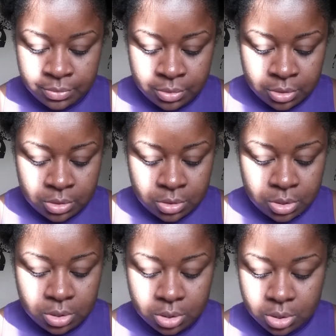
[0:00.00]

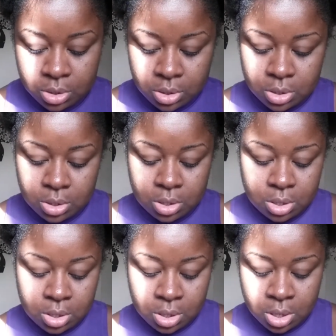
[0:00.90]

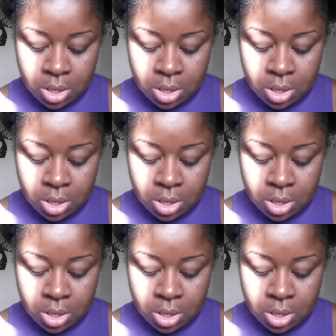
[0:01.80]
(silence)